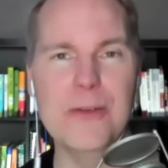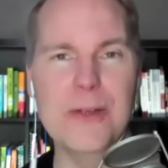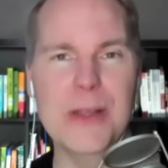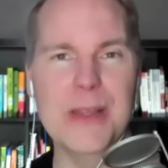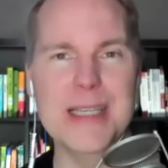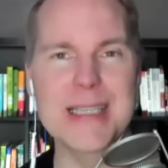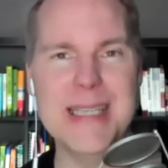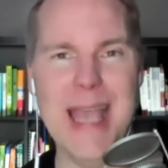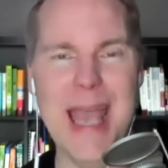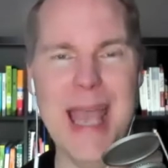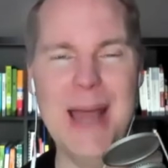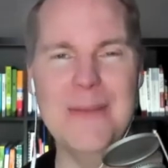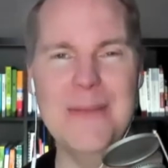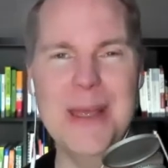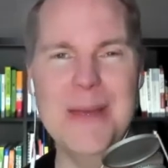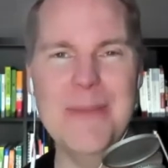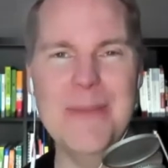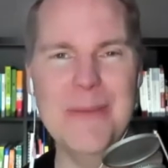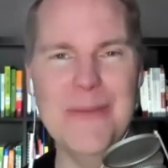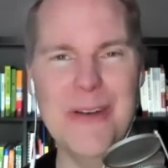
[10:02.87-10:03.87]
this can
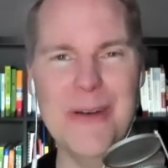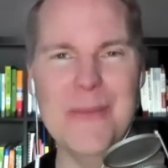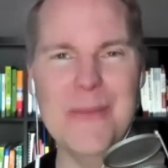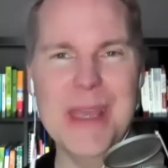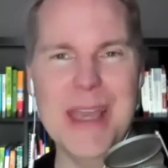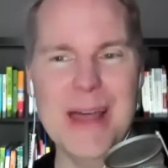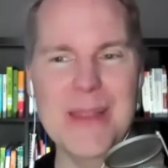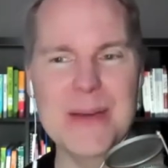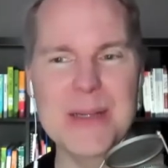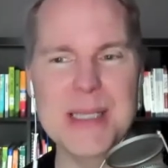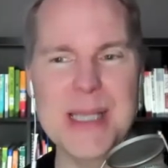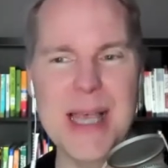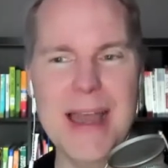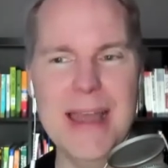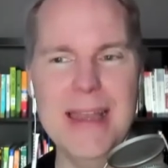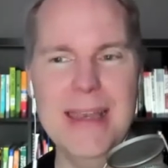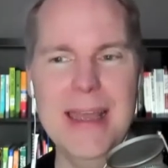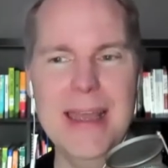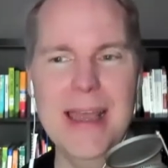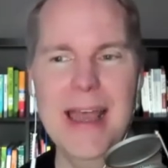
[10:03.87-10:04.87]
be, but from the other
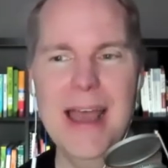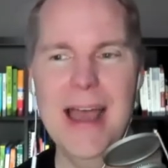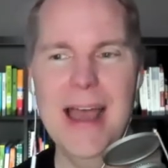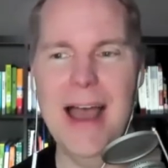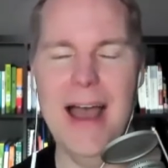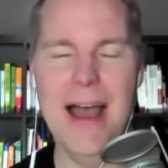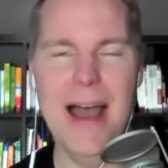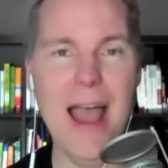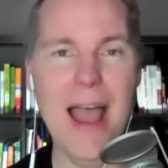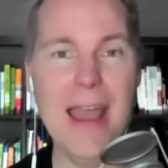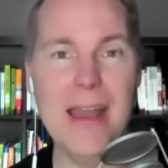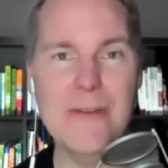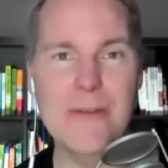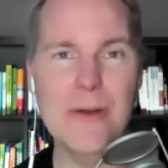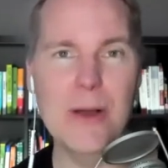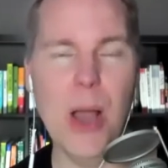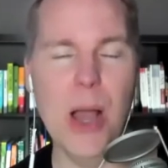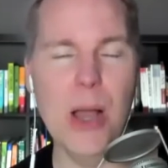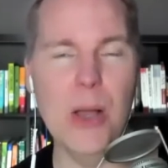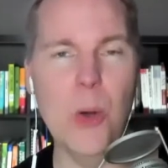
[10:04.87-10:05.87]
side. I had
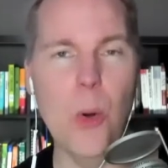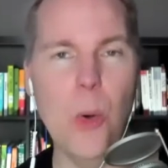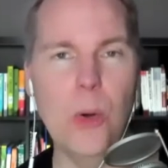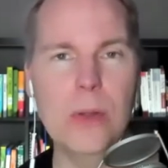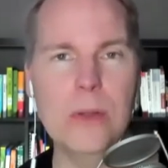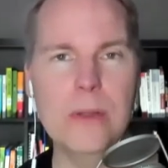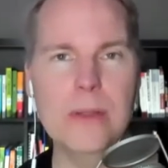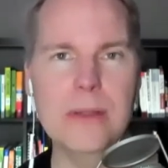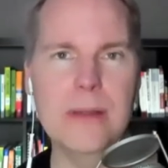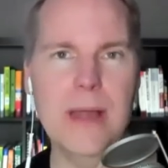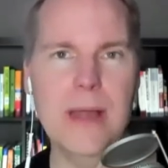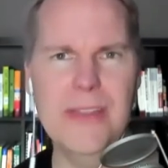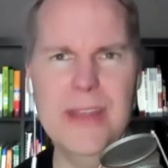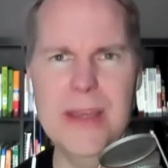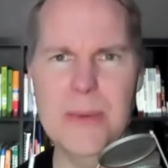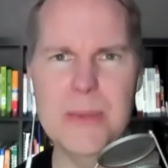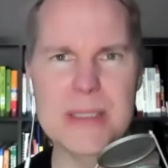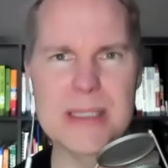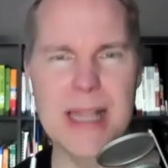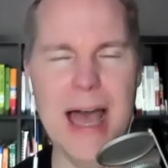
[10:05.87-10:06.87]
a goal, I think
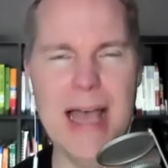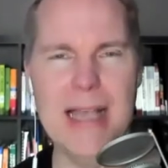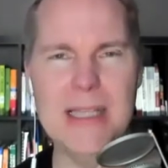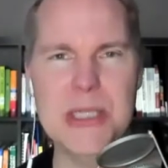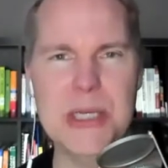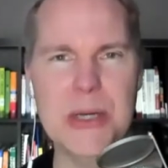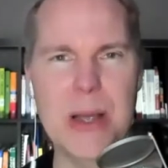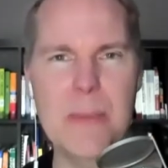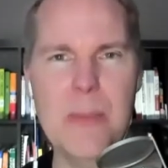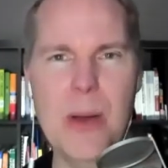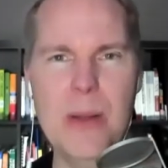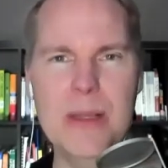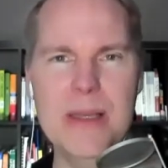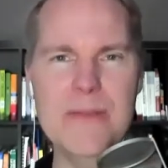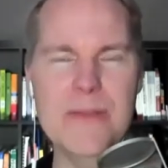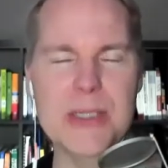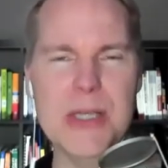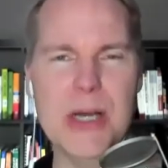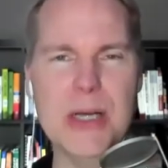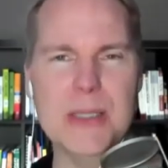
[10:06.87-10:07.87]
it was last year, I probably
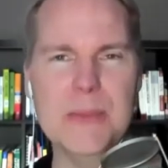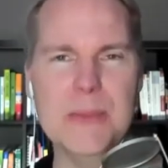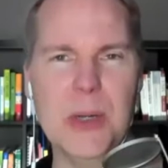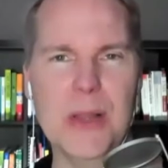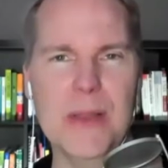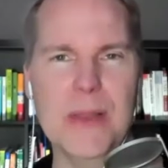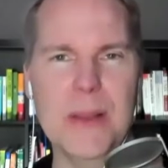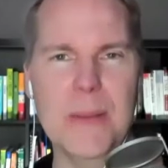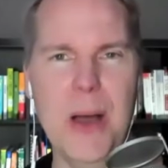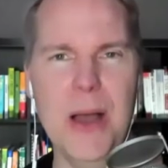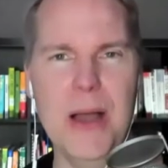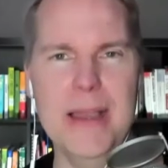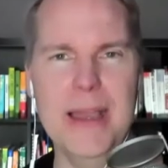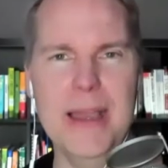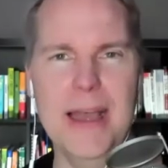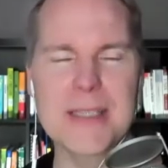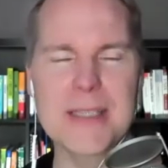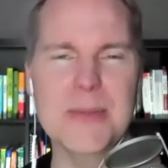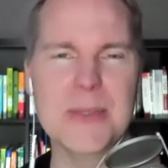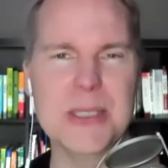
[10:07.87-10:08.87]
even talked about it on the
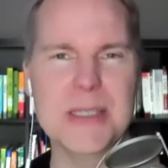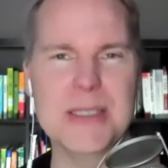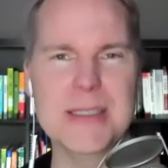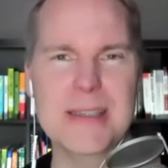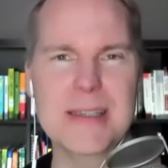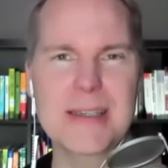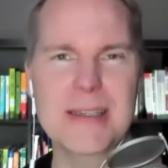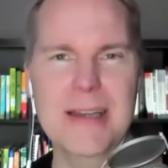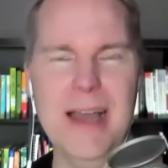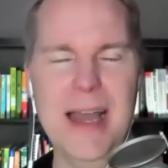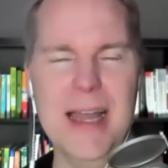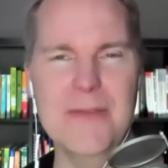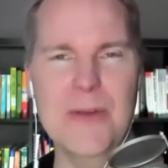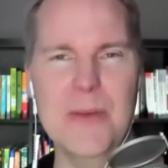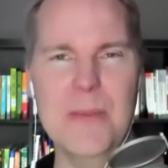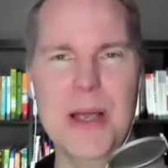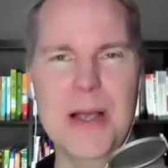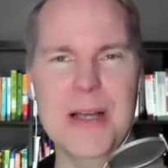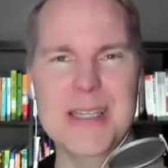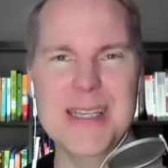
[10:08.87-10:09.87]
podcast, which is kind of
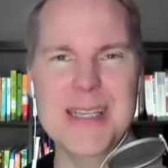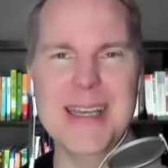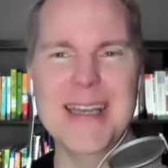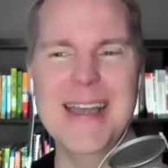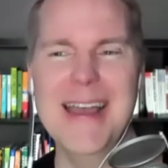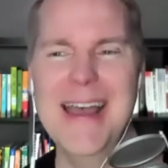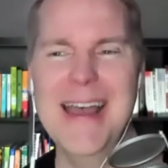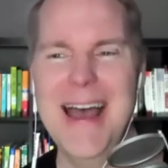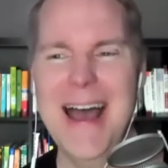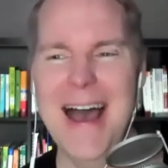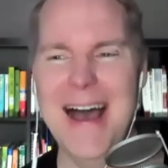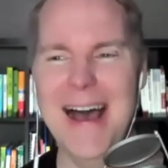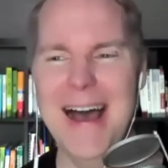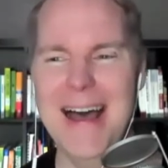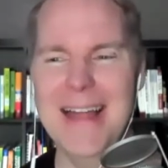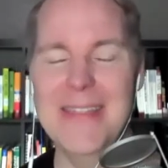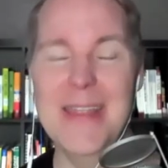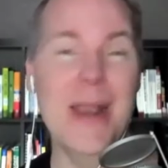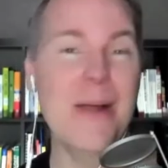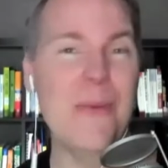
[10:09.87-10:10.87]
embarrassing,
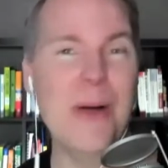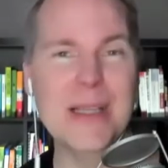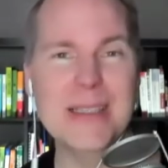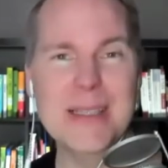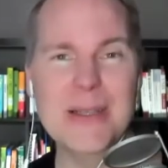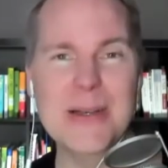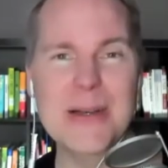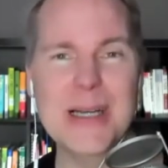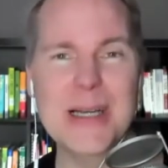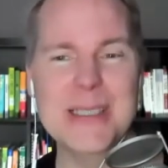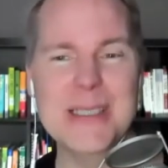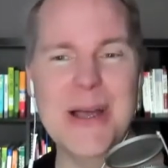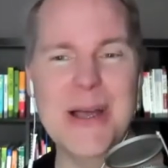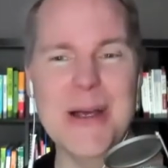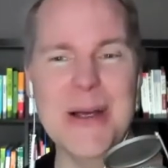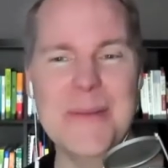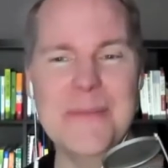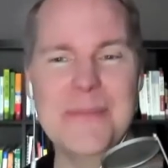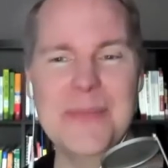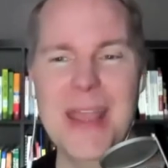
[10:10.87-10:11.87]
that I wanted to learn
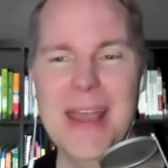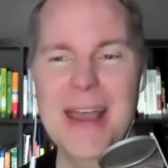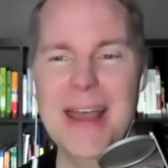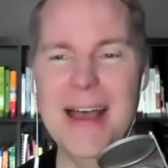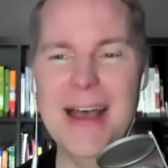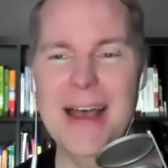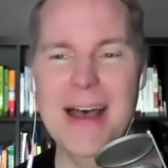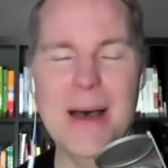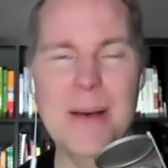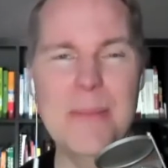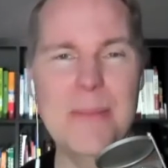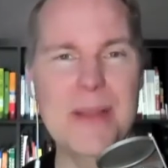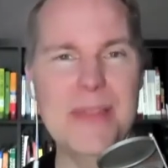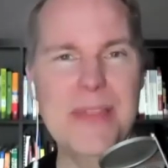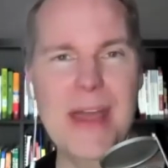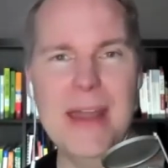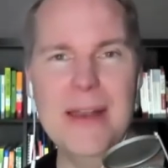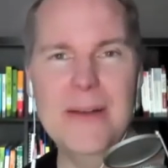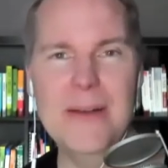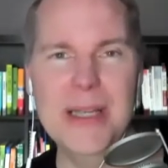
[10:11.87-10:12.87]
guitar. But
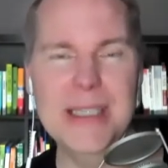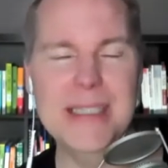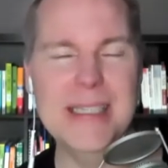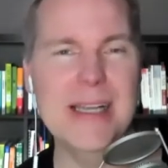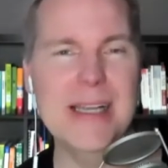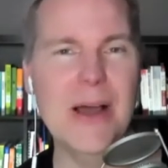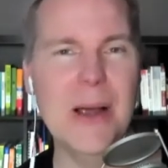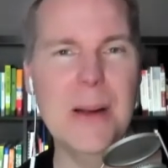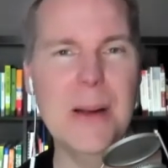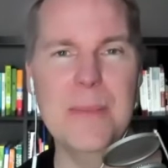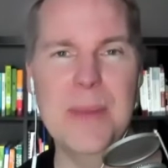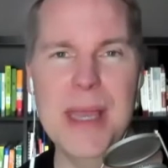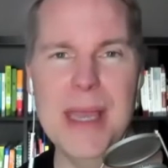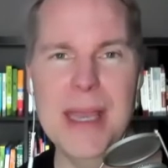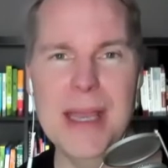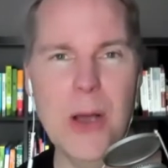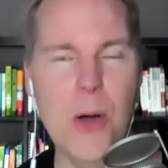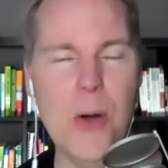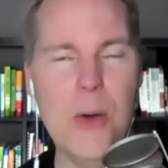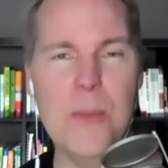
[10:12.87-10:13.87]
then we did our
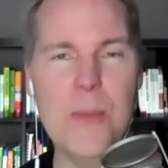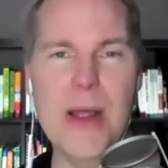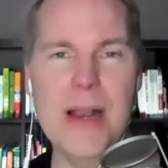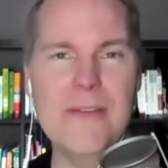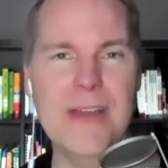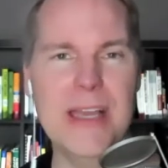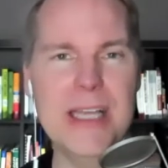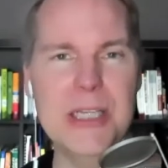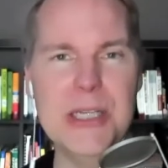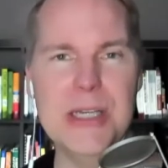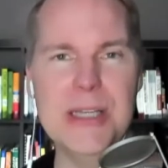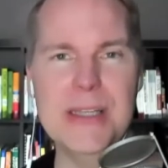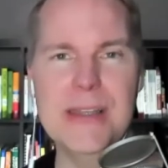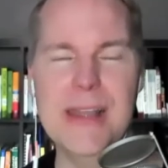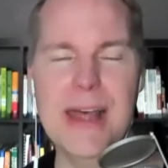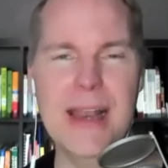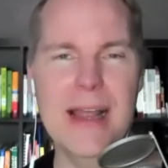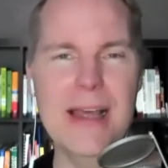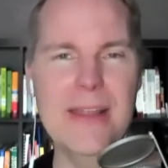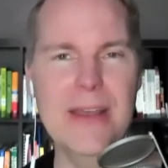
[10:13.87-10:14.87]
big home renovation
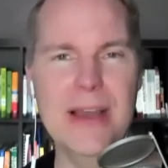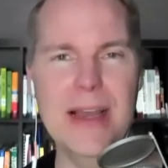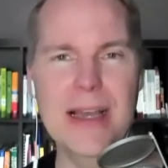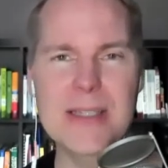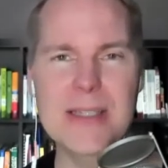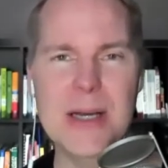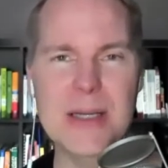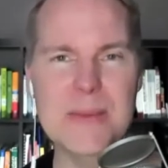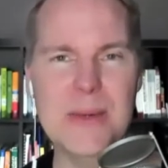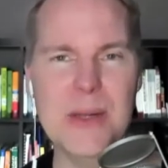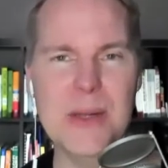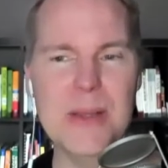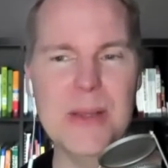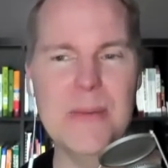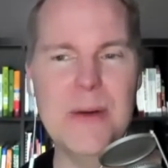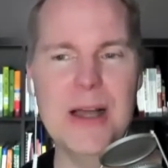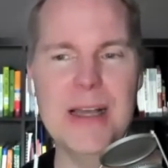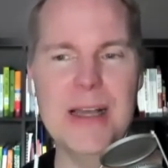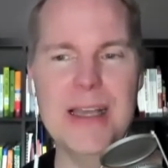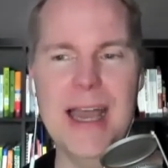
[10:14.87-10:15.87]
that I think I talked about on the
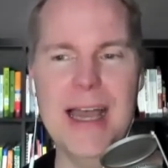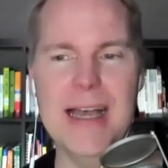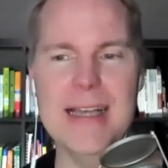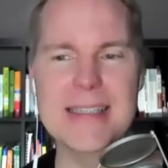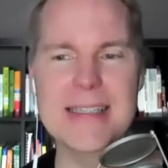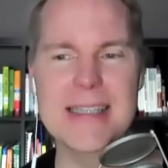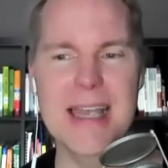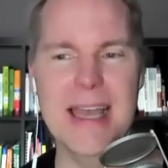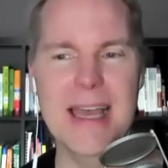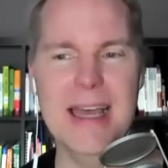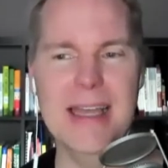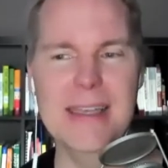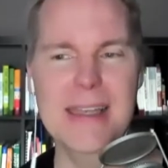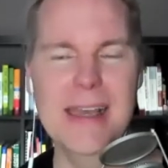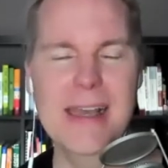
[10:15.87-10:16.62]
podcast, and